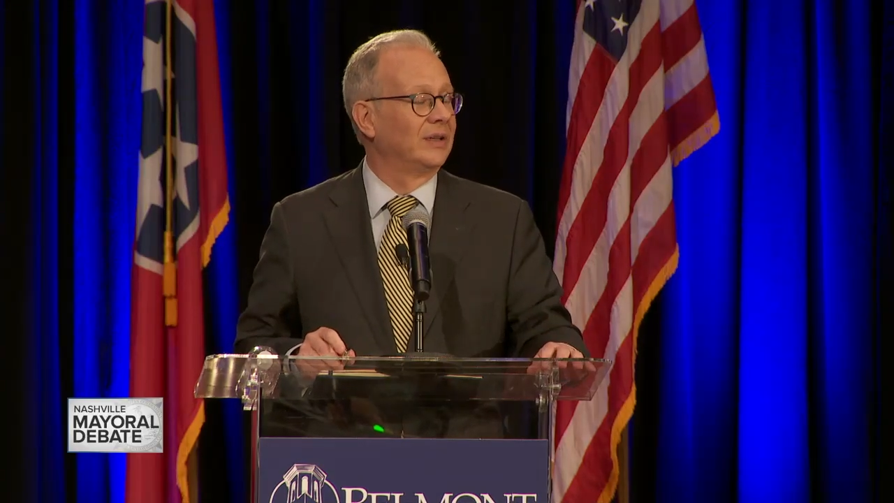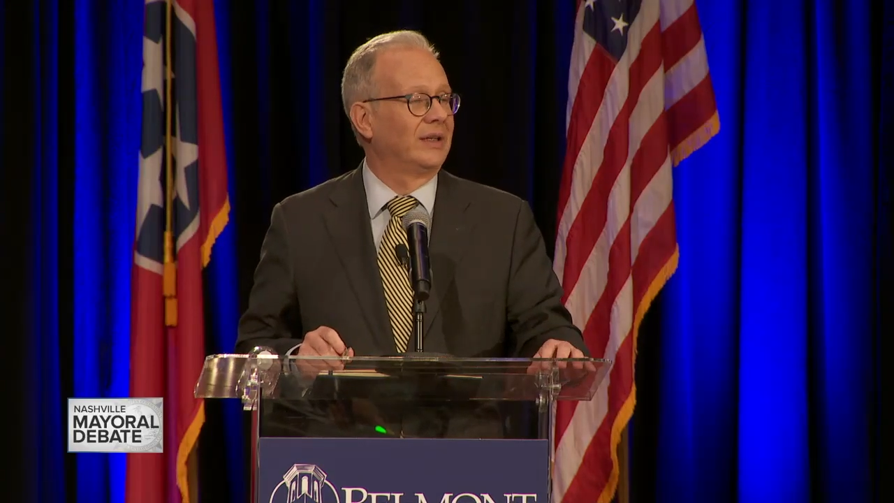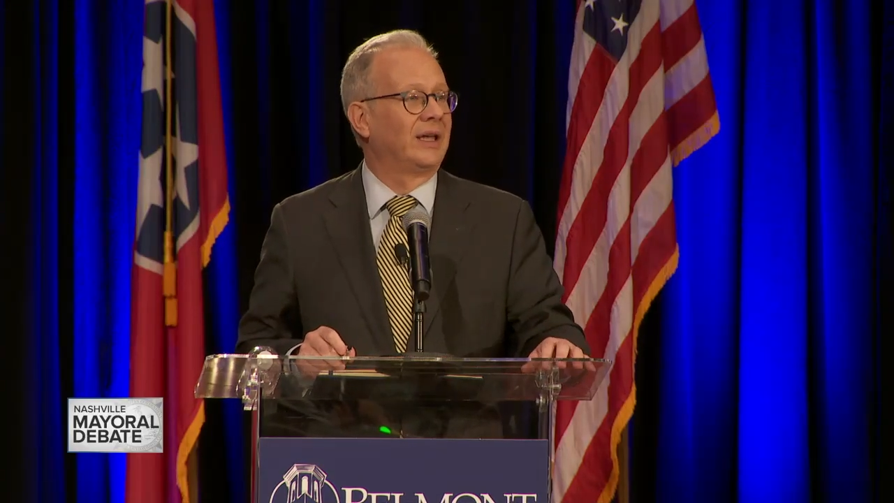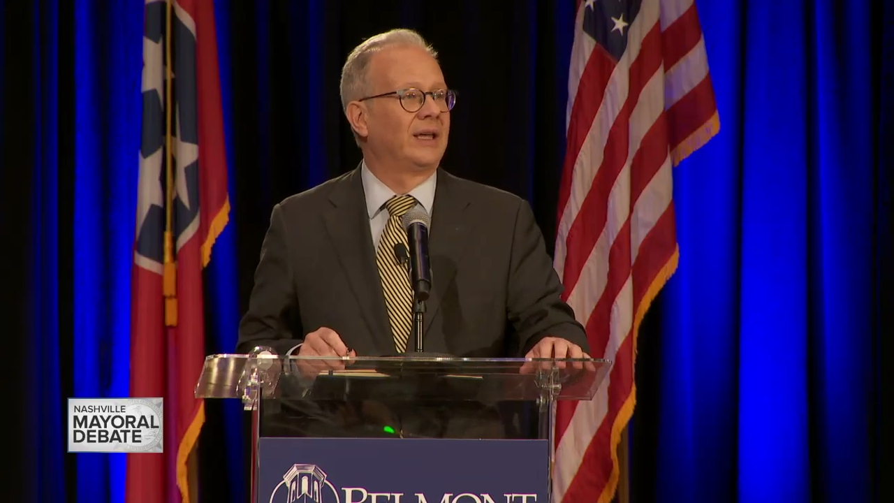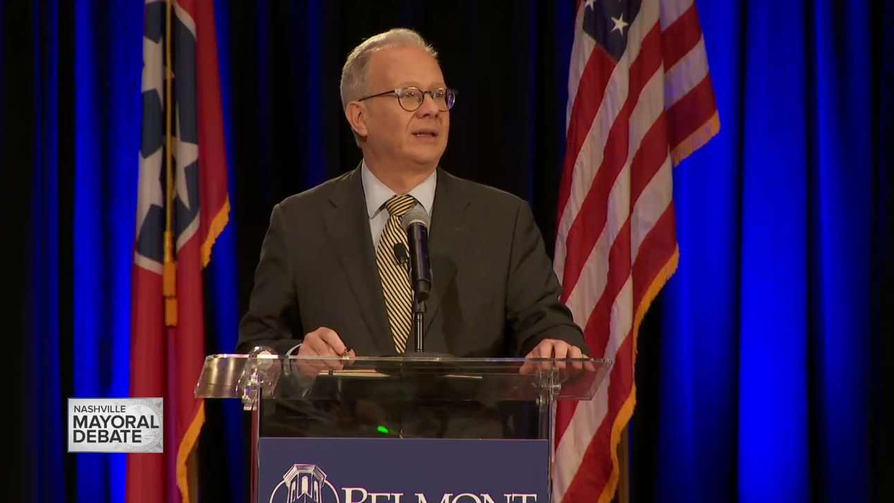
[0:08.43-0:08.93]

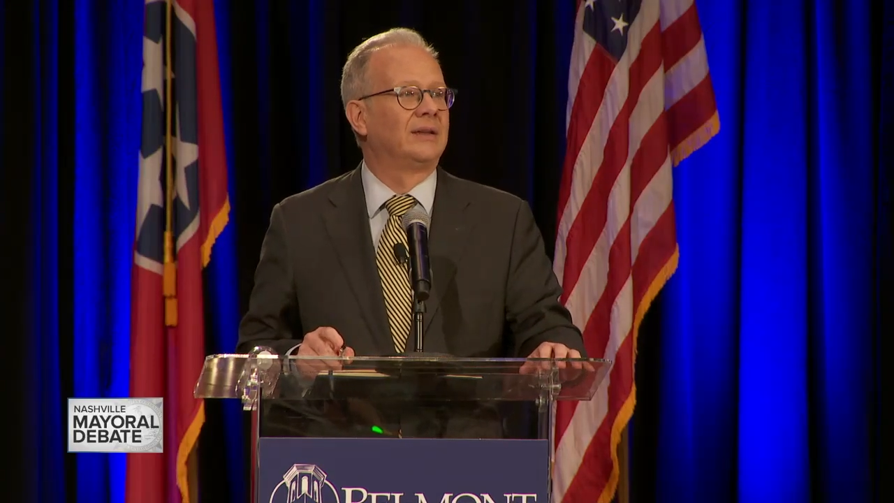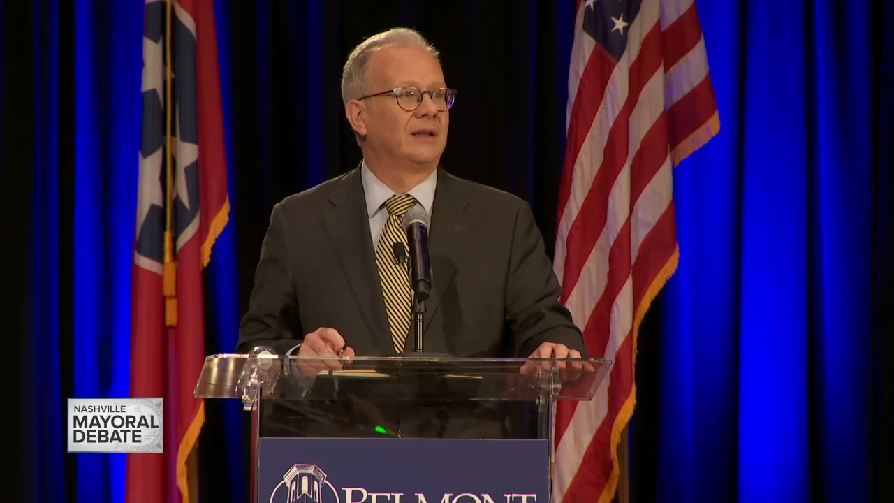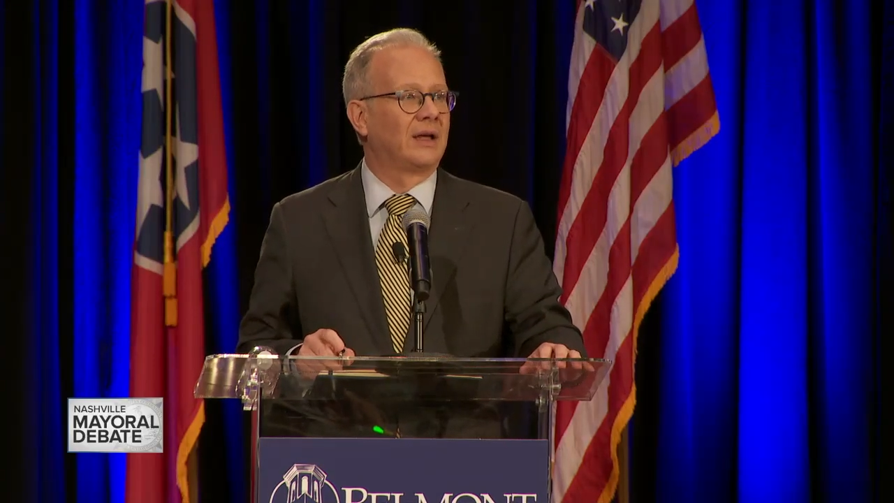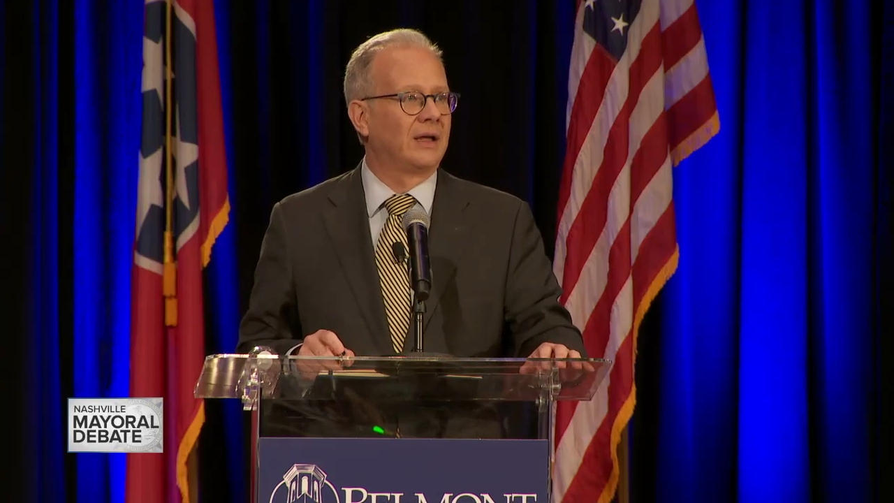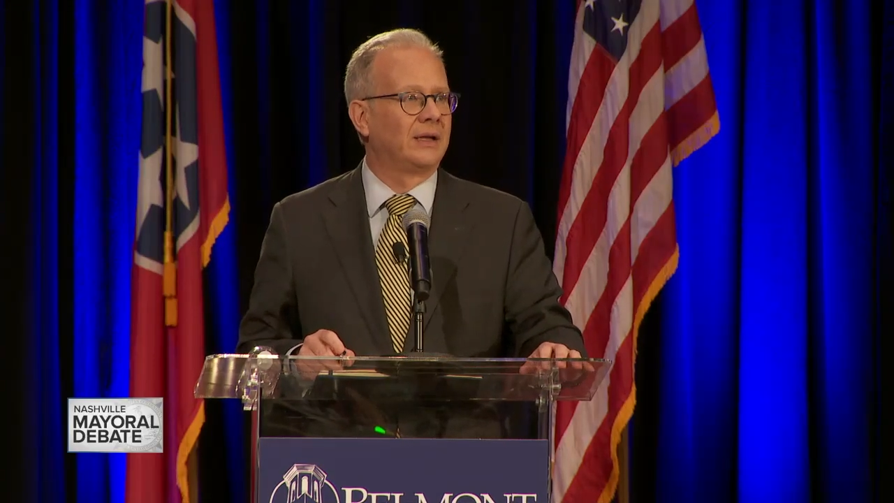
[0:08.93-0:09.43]
And
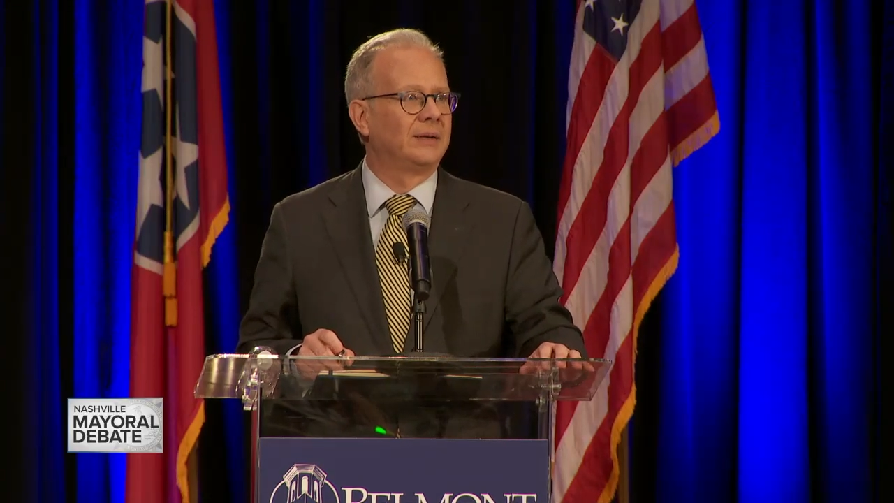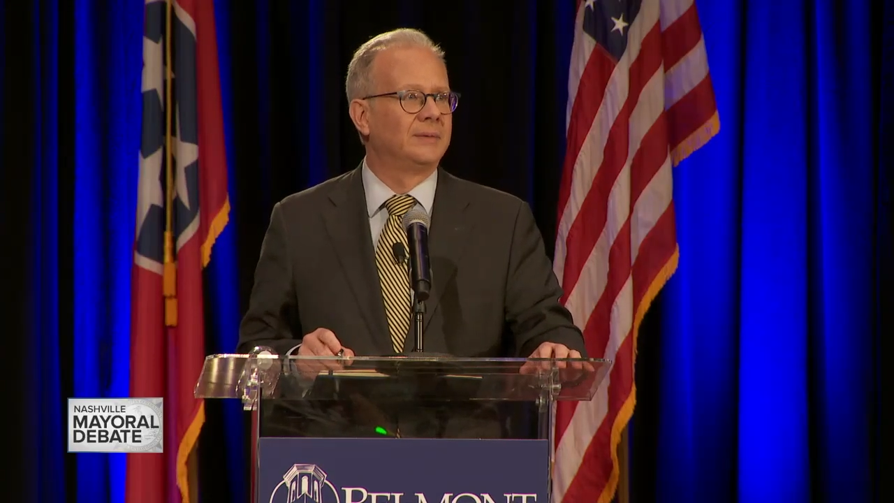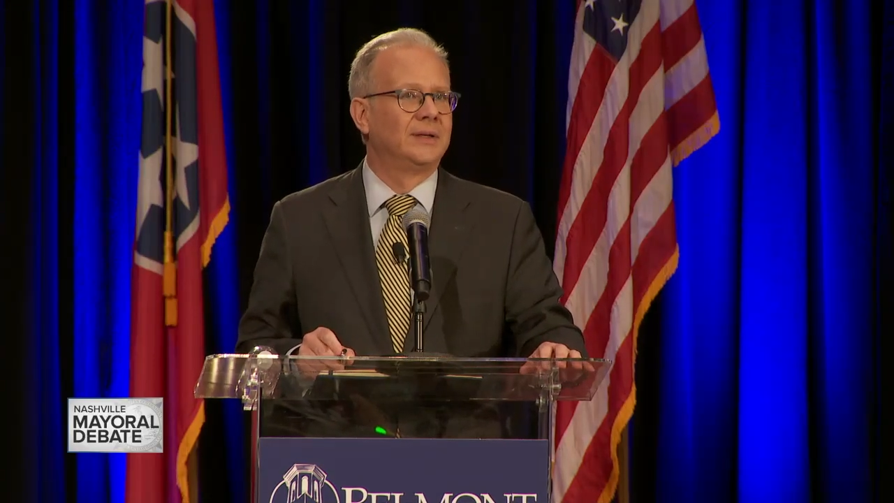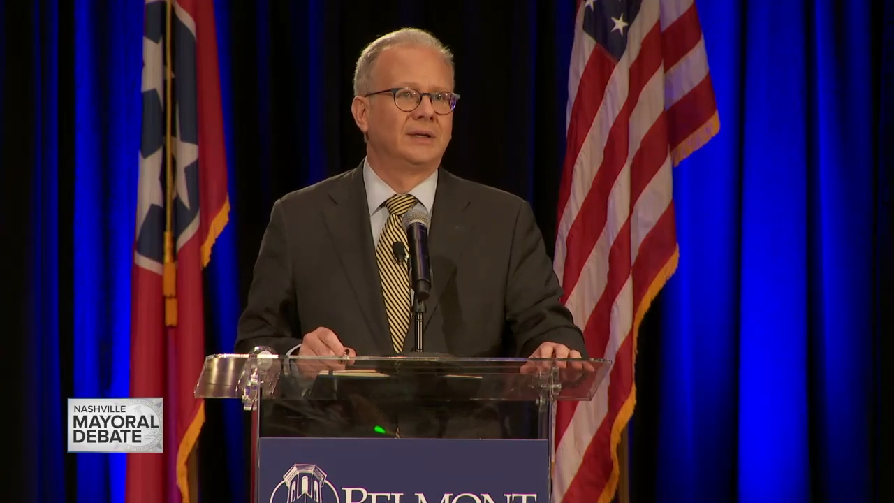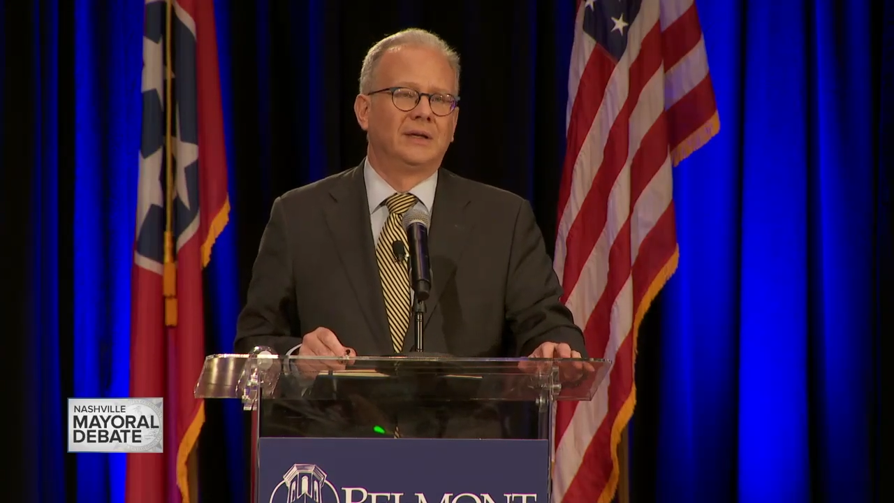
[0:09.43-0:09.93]
uh,
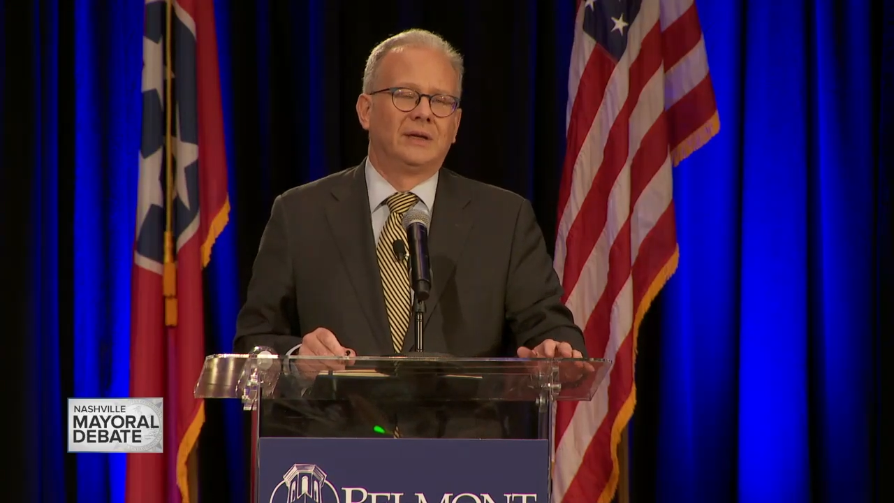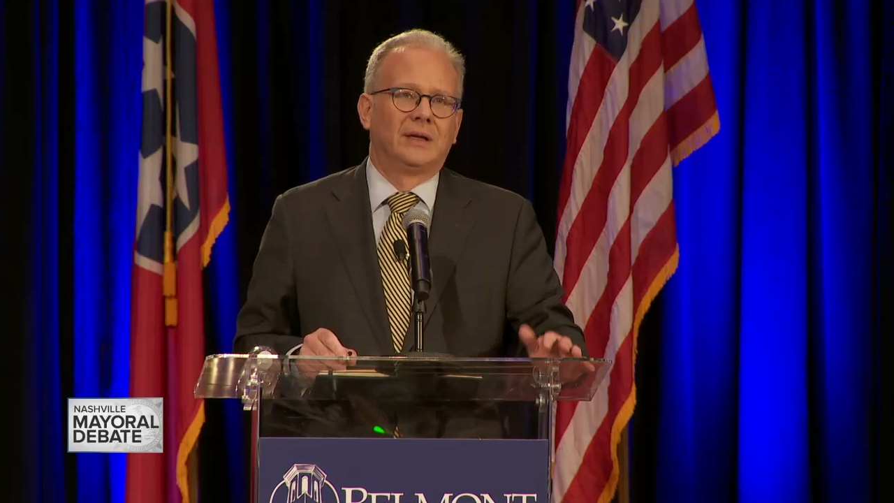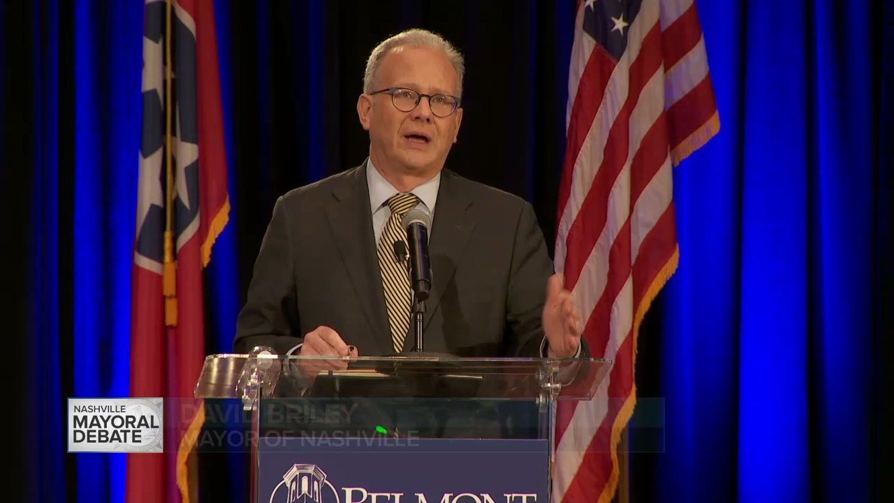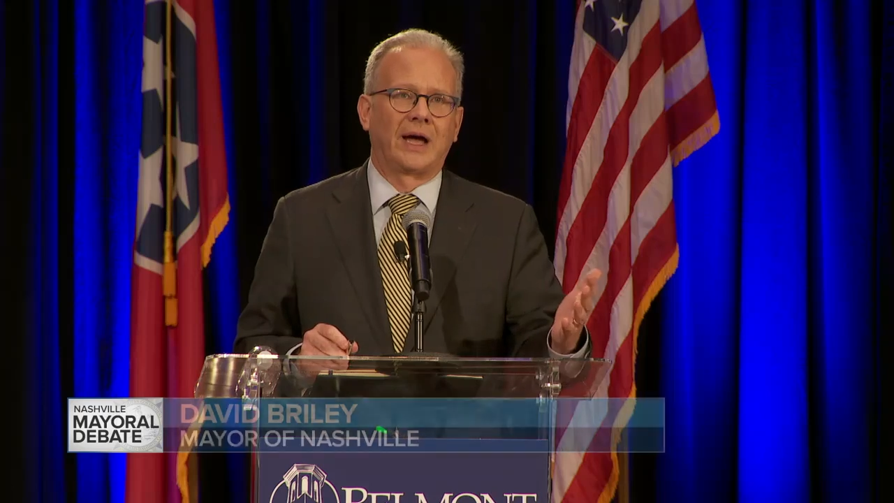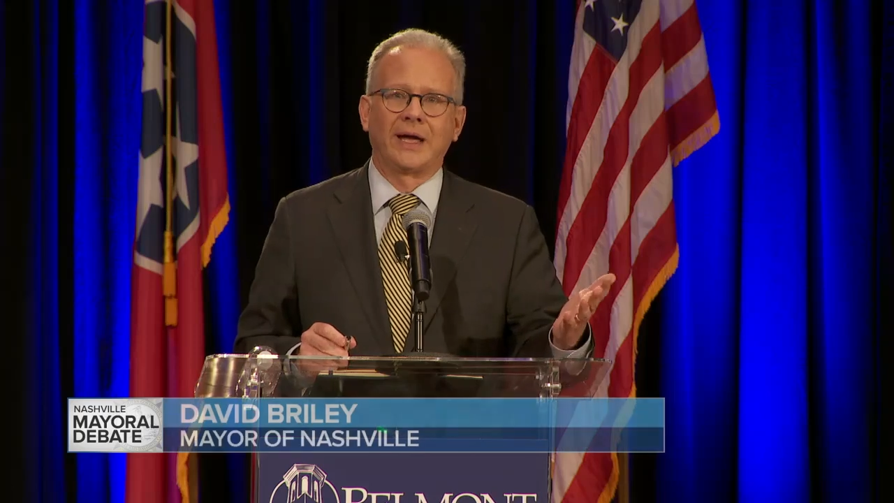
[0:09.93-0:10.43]

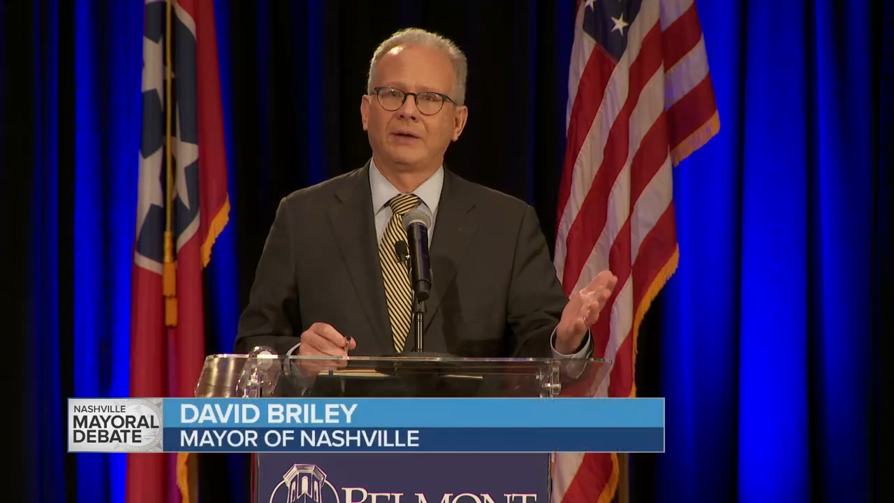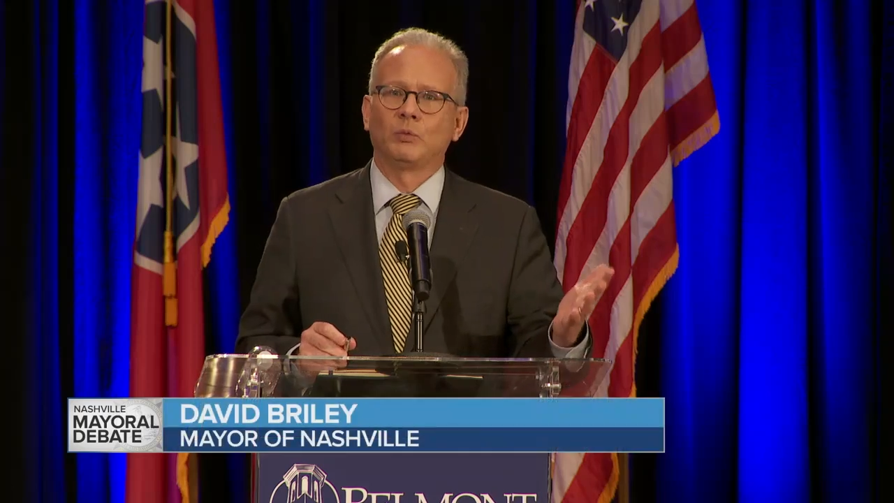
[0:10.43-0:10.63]
I